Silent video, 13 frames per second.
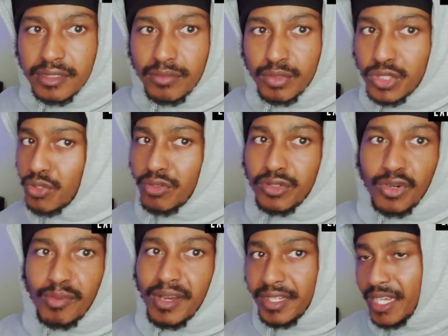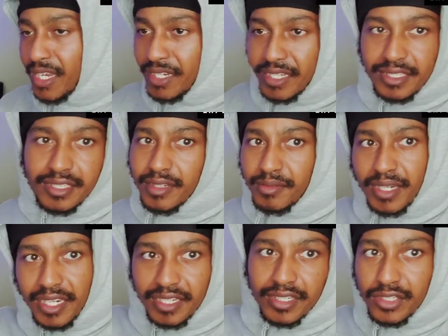What you going to do about that? That's them.
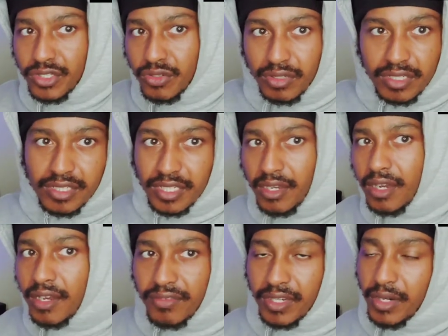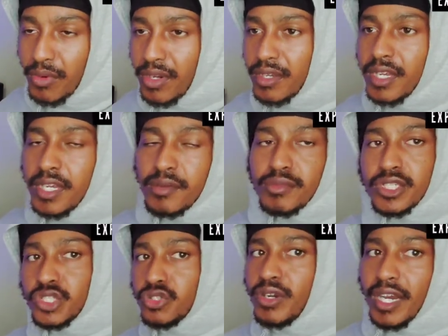They could distort the sound however they want.
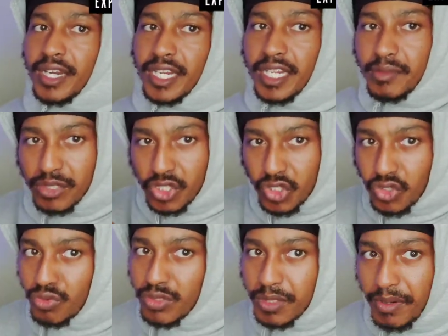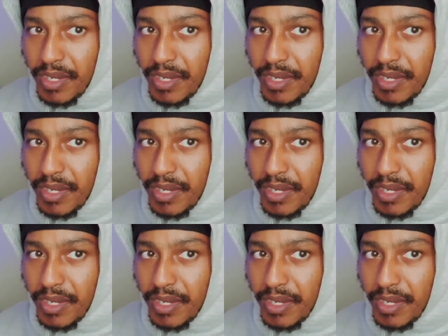But you got to keep it true as